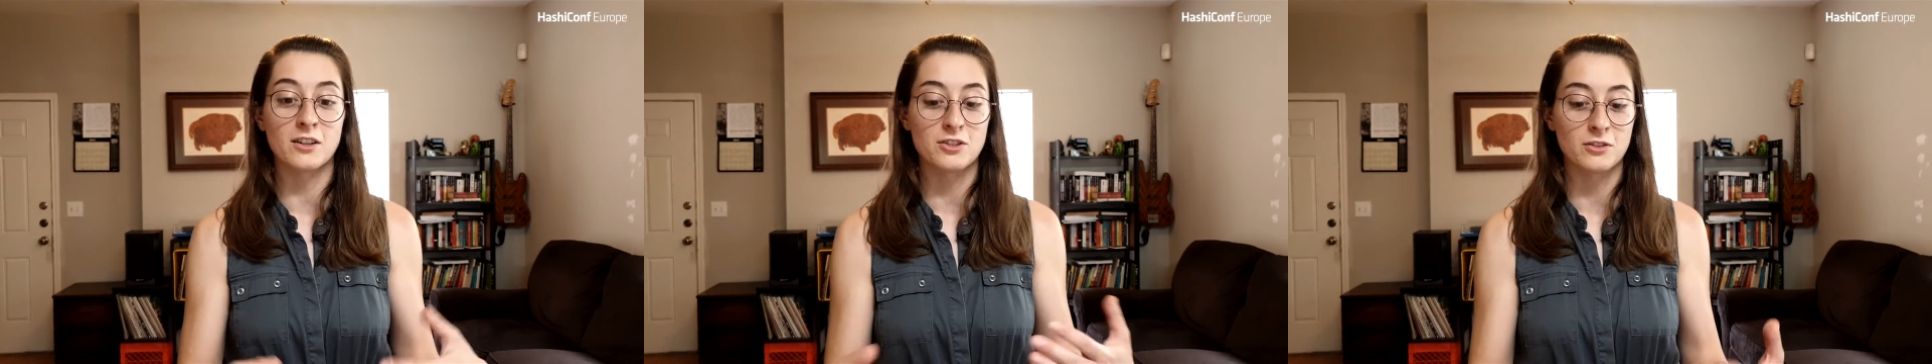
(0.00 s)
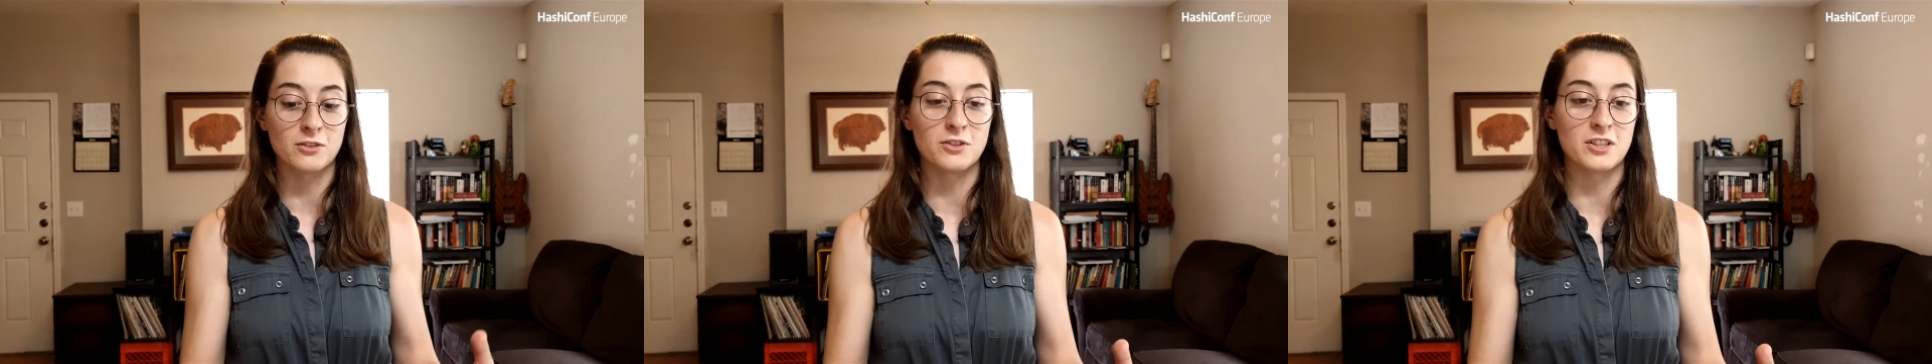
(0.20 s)
a
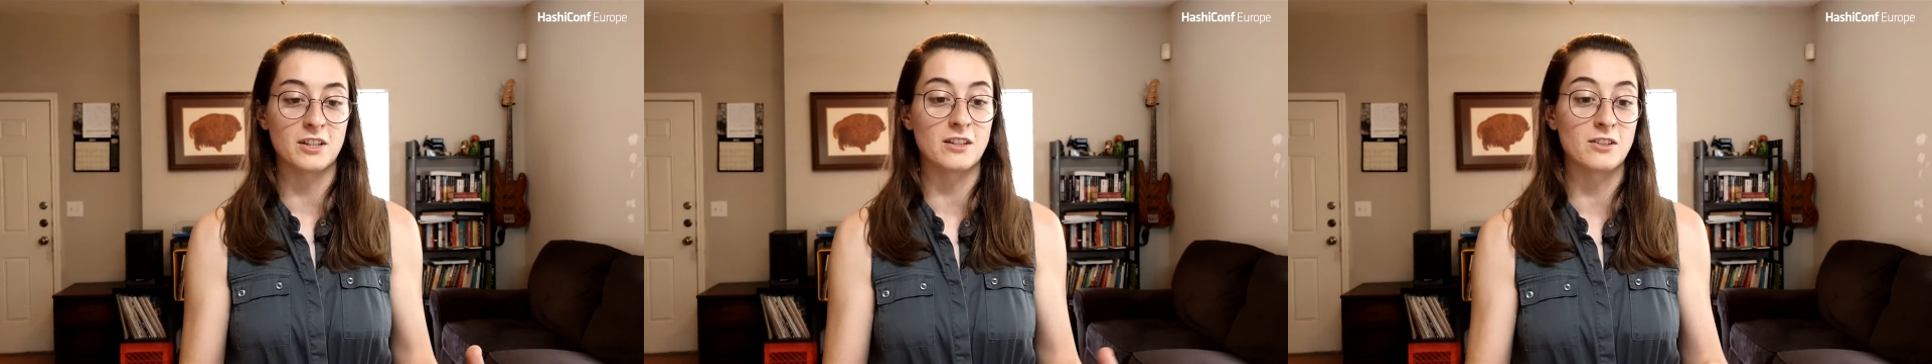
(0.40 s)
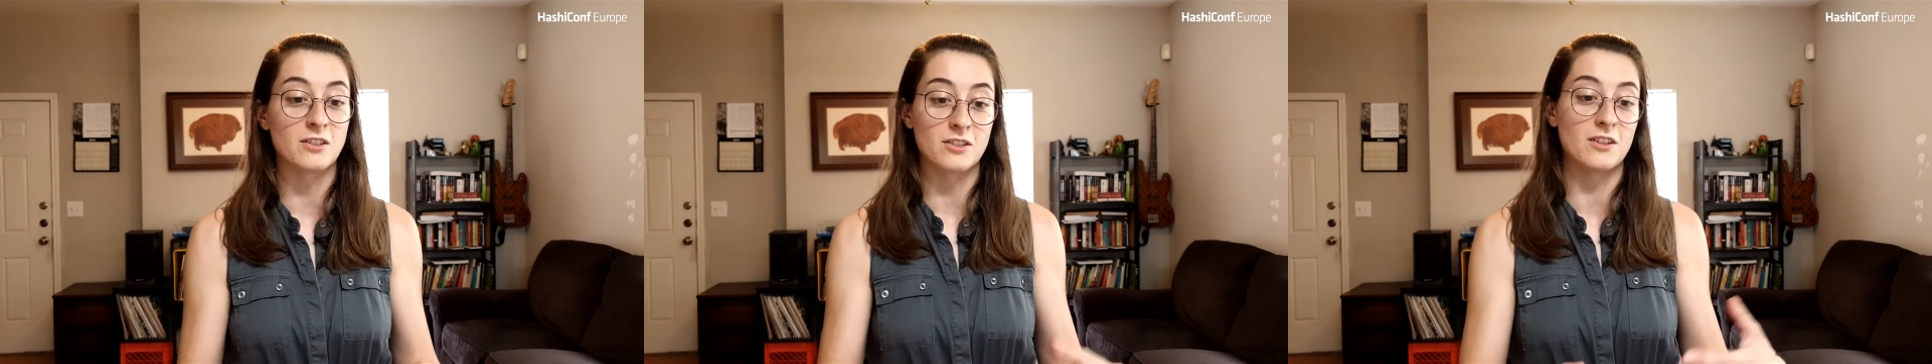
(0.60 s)

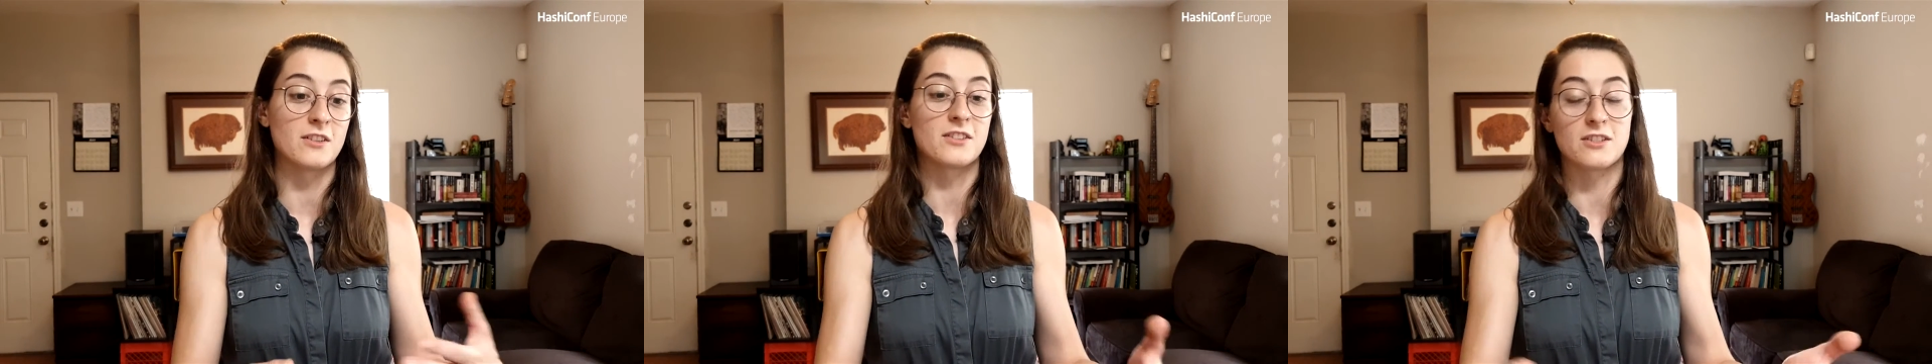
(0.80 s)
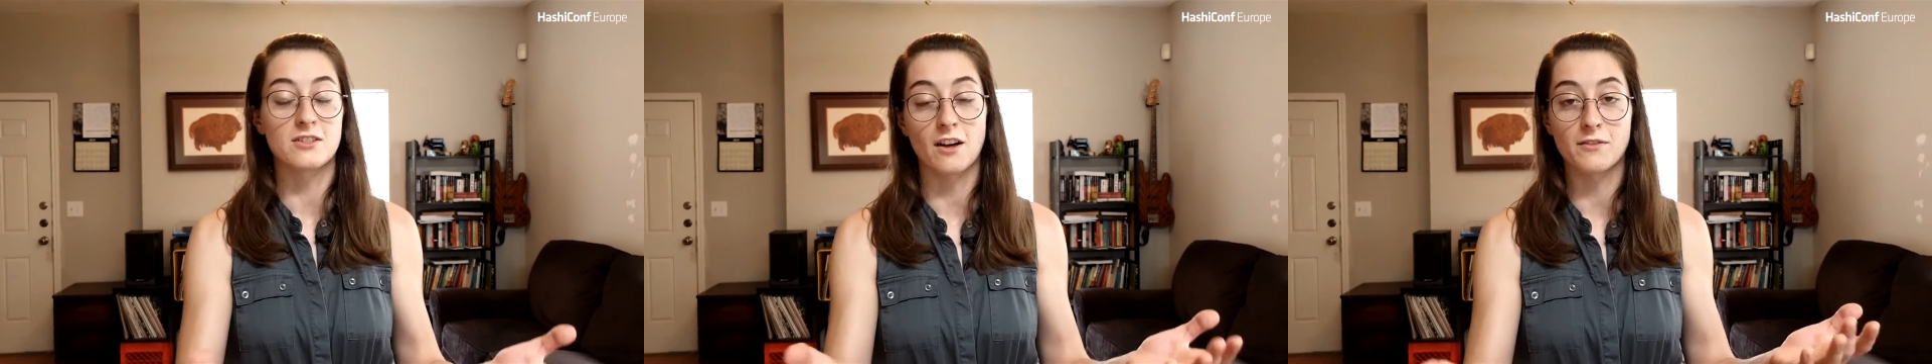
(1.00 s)
solution to,
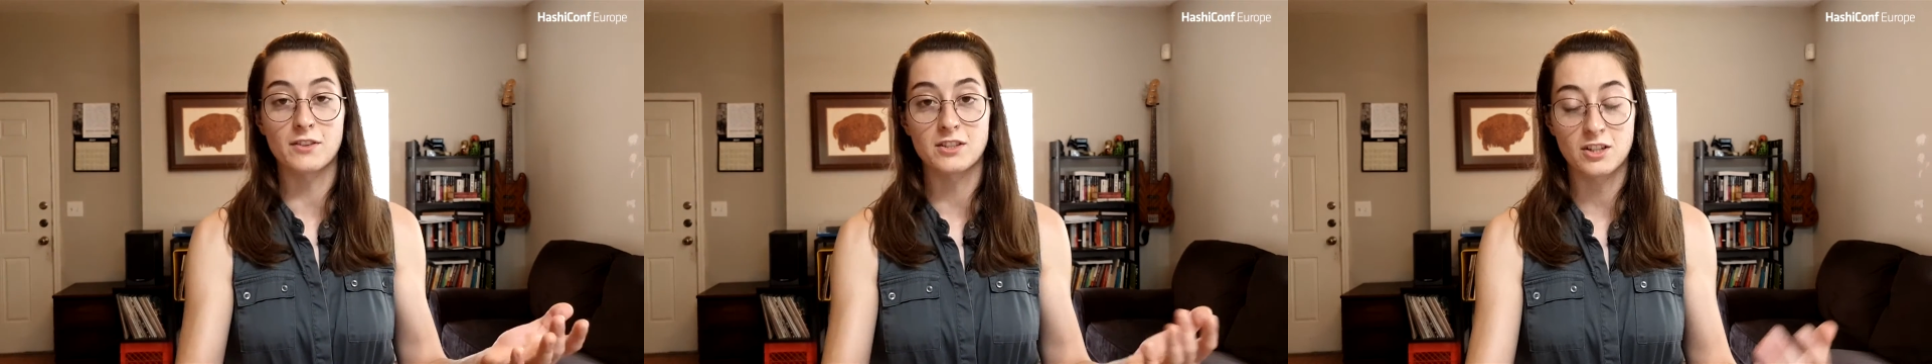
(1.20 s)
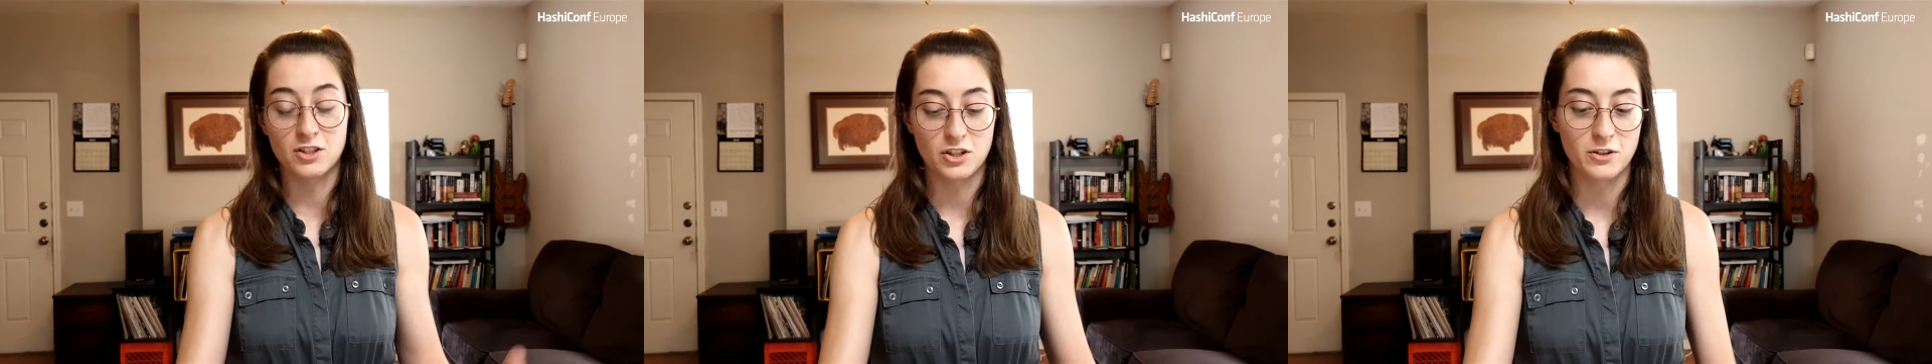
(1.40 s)
to, solve
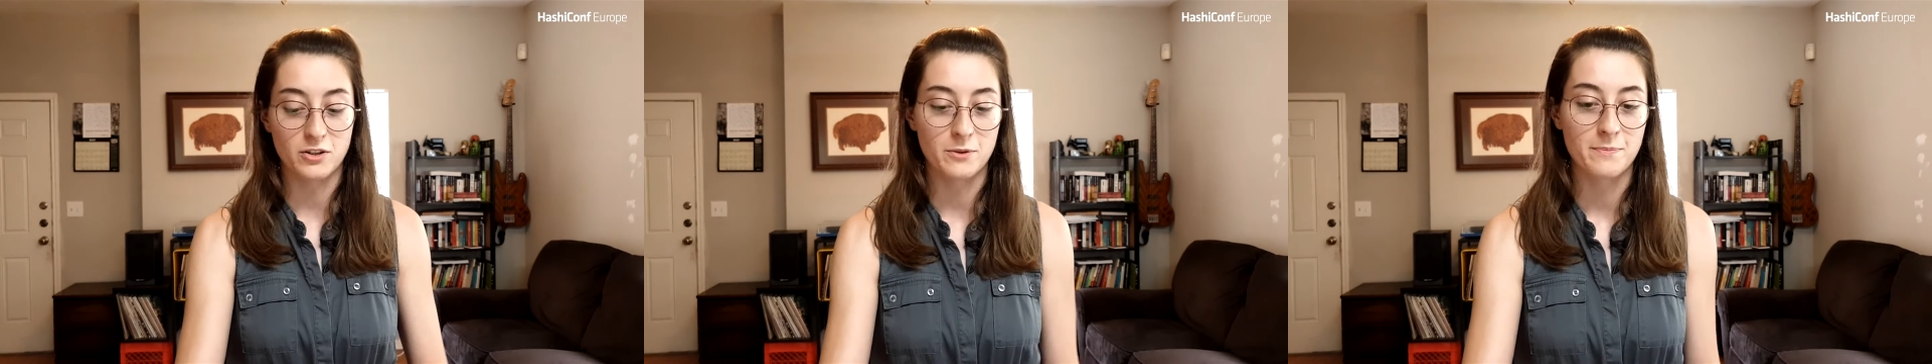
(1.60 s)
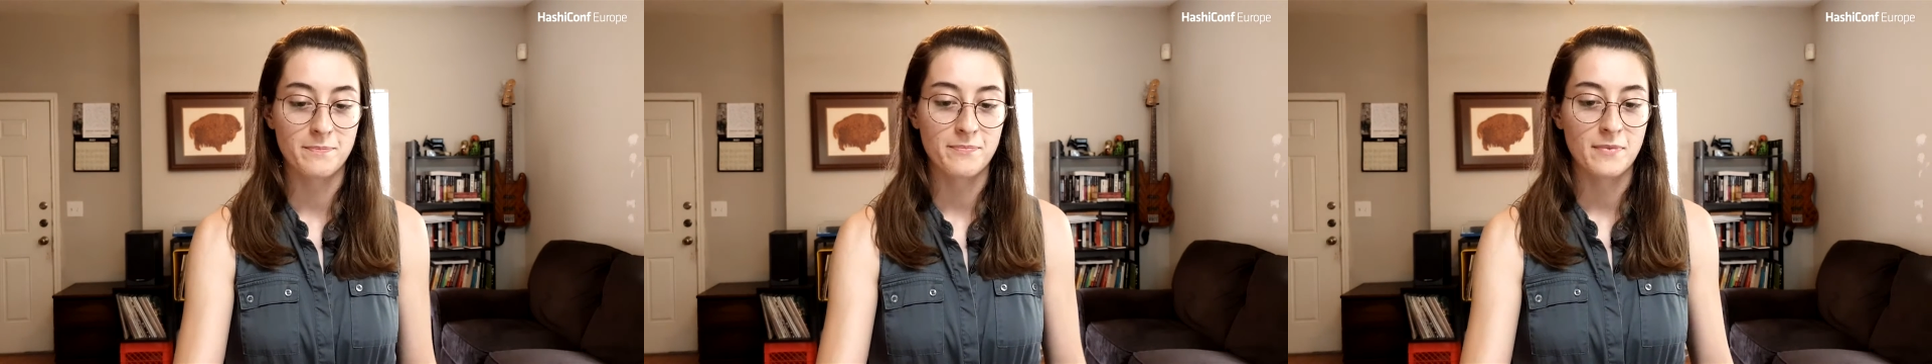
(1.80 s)
this issue.